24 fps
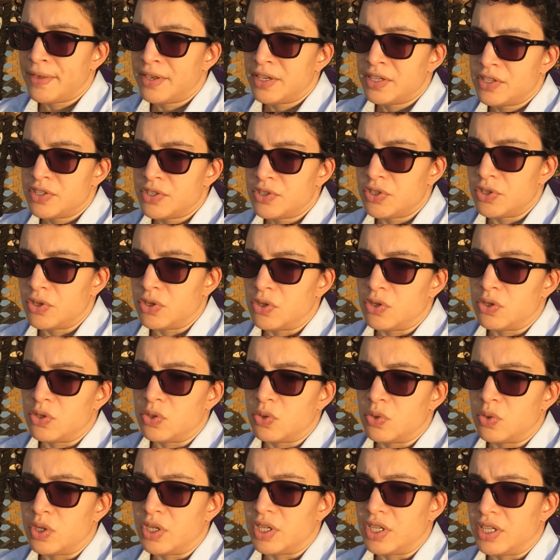
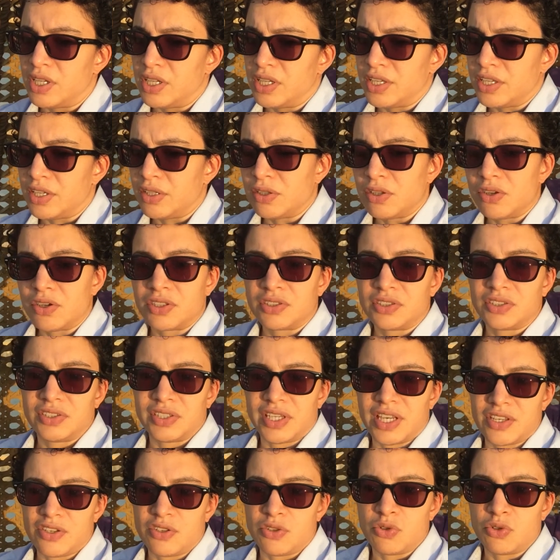So he looked,
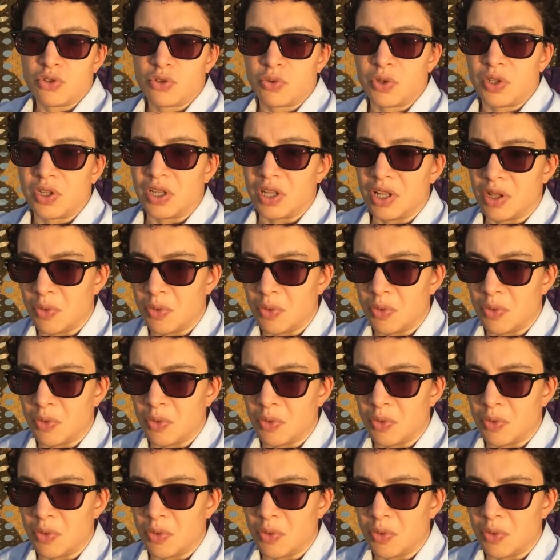as usual,